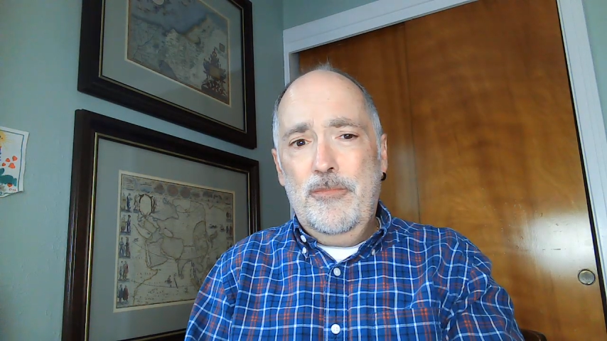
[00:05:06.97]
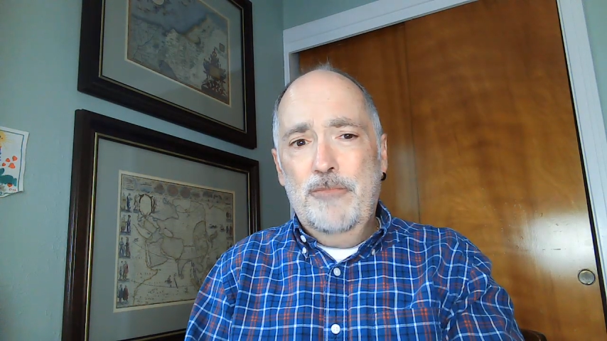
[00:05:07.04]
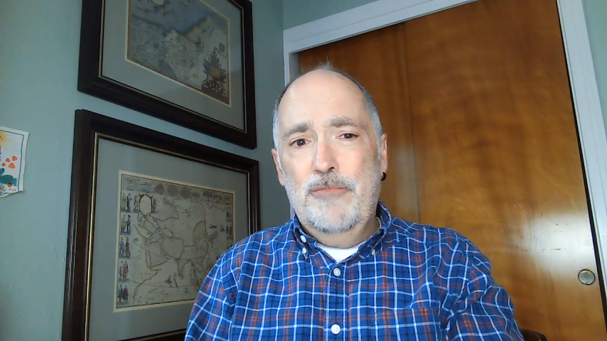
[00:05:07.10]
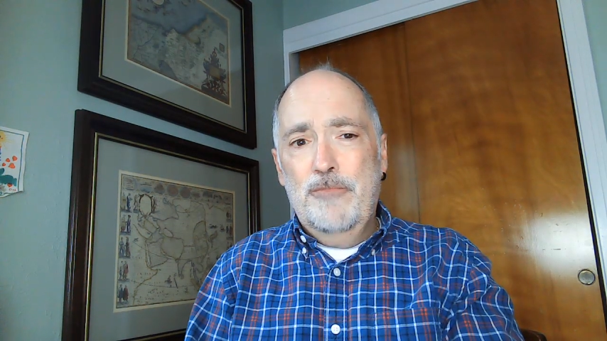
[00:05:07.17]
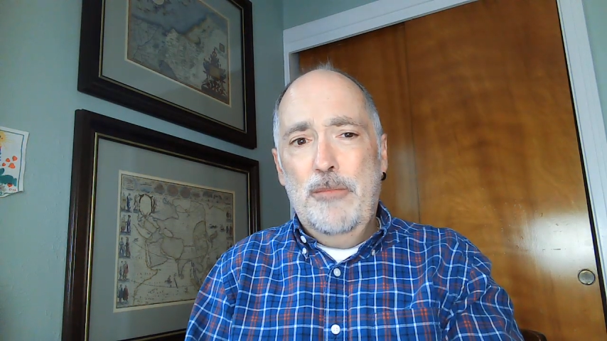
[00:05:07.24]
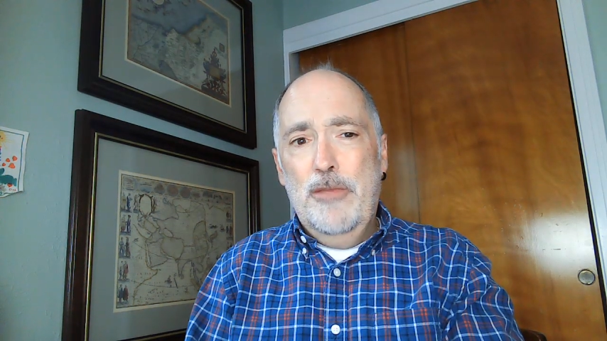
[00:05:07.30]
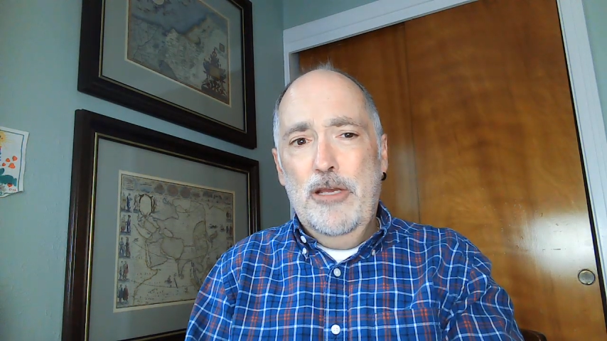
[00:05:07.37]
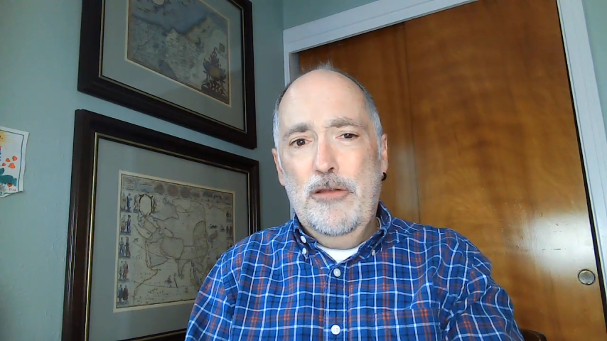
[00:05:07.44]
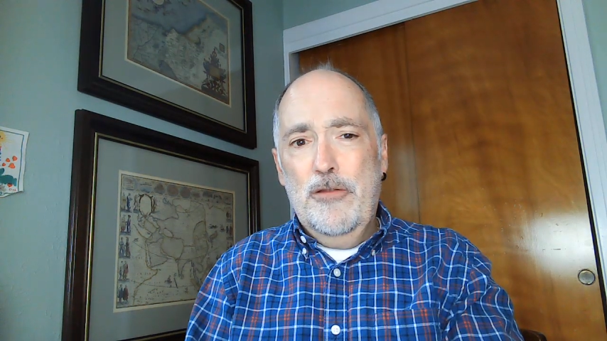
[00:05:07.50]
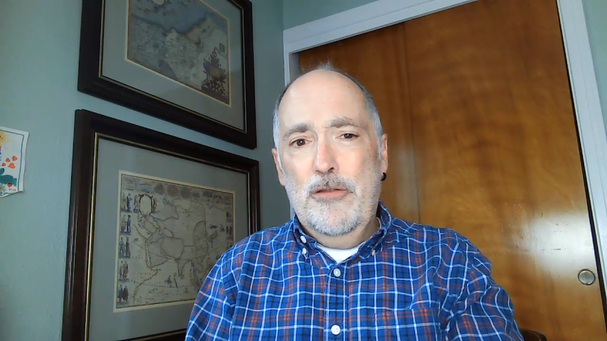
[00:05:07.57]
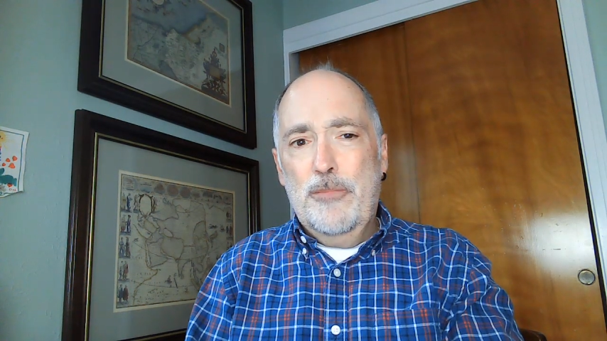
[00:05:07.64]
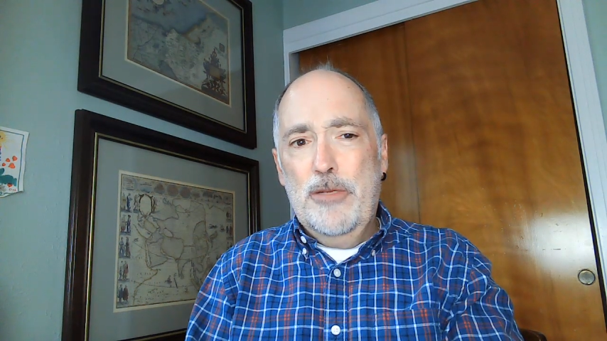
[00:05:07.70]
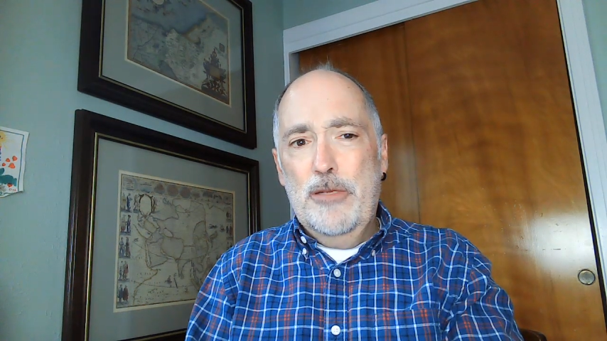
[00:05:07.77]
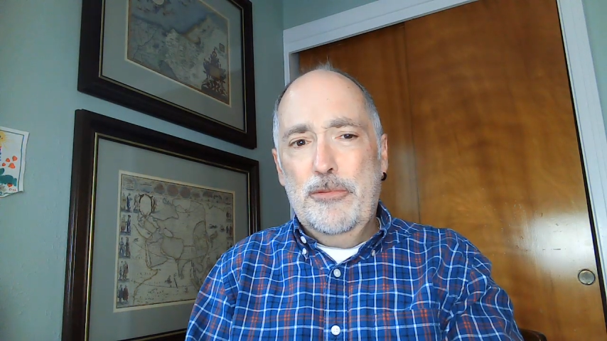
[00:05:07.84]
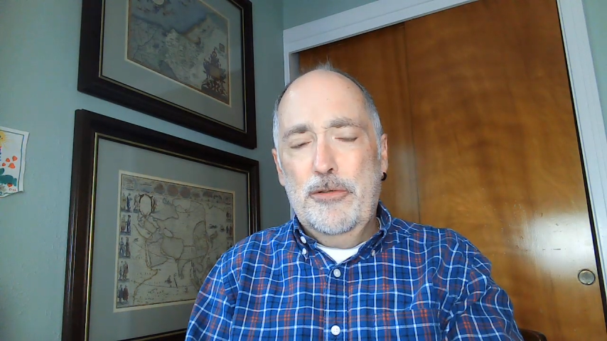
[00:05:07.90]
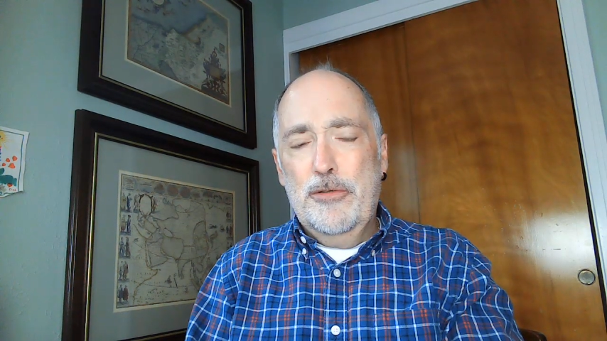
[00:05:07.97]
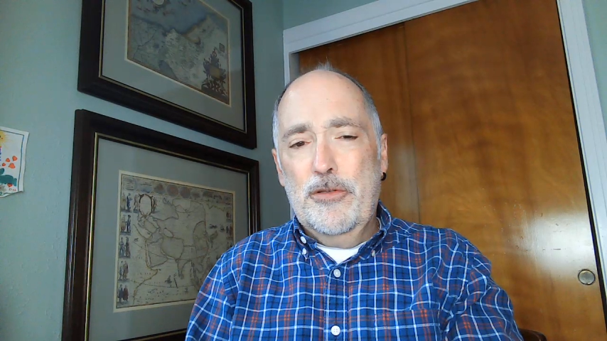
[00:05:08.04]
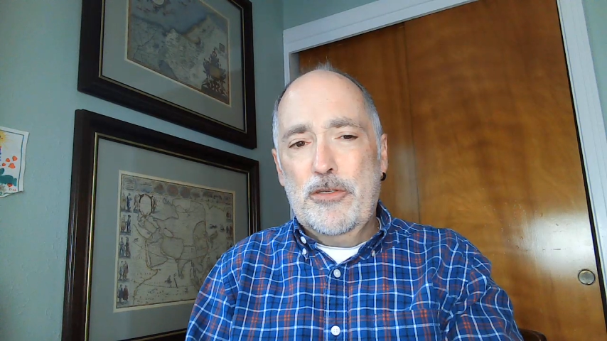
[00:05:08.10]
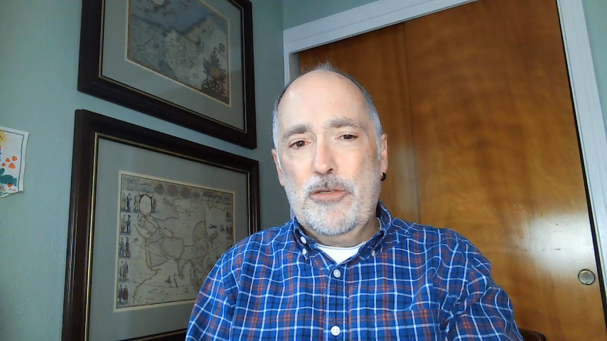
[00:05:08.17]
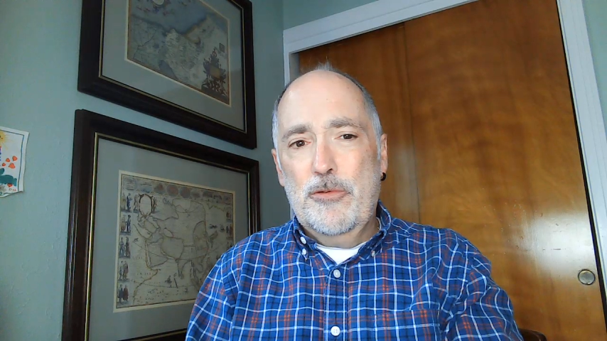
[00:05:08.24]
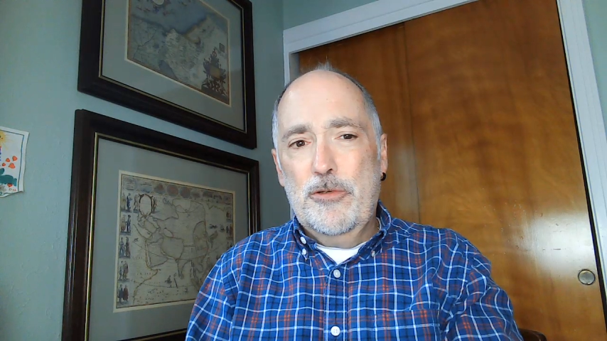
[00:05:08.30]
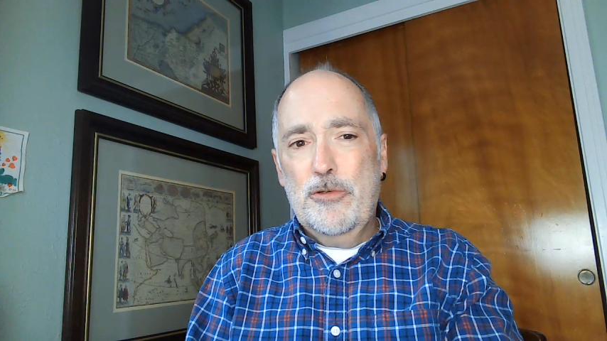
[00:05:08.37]
maybe other people in
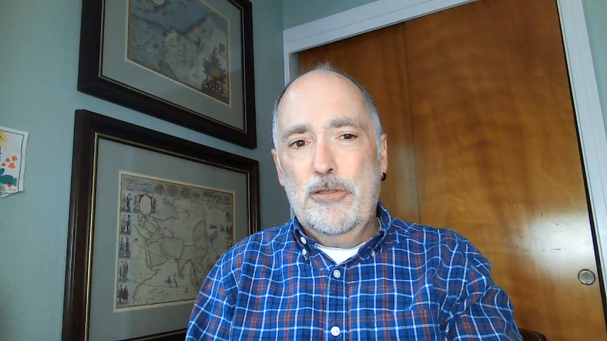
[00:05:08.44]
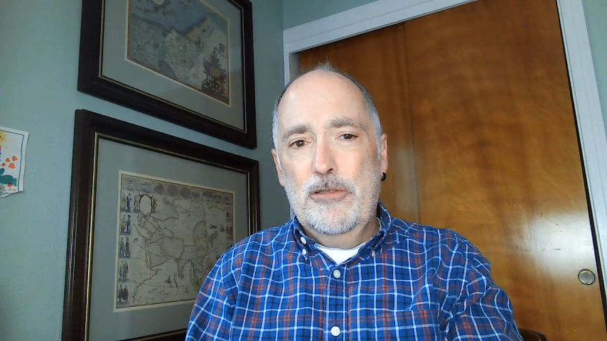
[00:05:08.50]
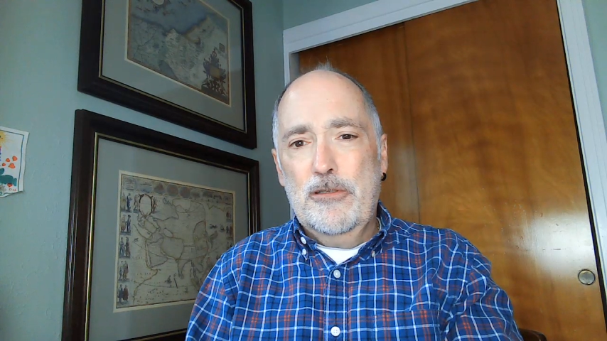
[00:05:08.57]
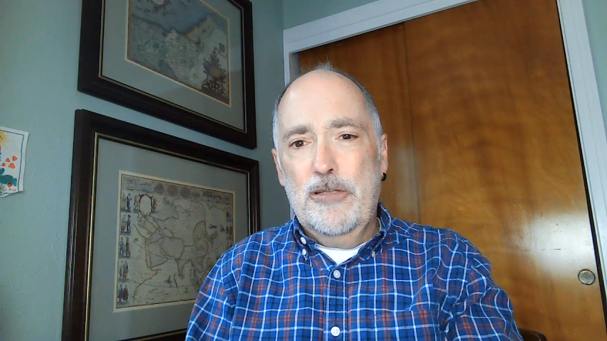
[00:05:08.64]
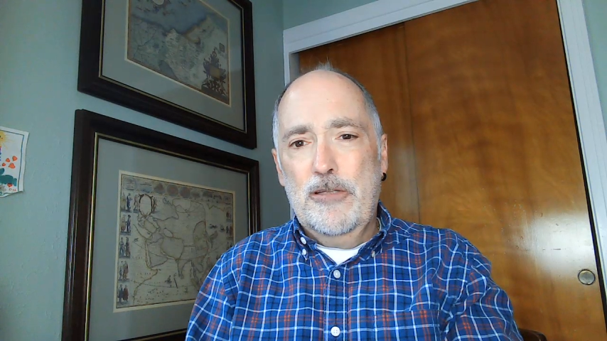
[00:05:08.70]
this world